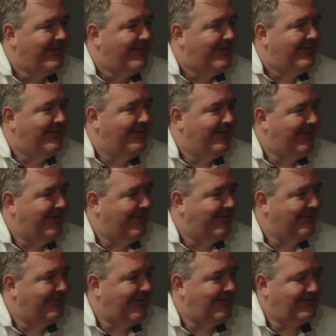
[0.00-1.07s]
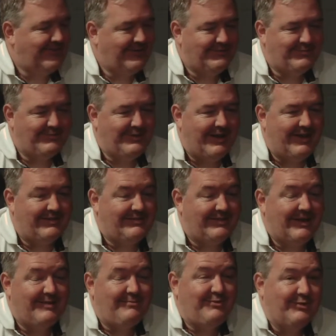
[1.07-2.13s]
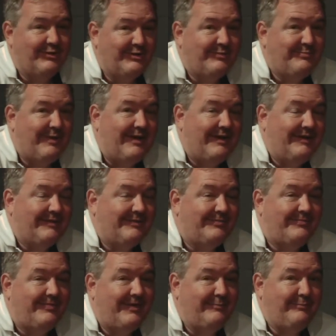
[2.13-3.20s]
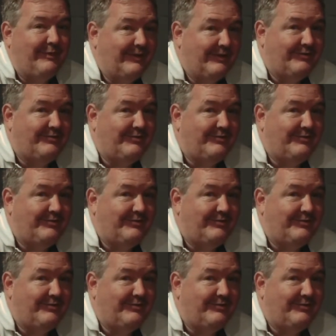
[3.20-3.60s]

we're looking at fasting and frugality, and I'm joined by the fabulous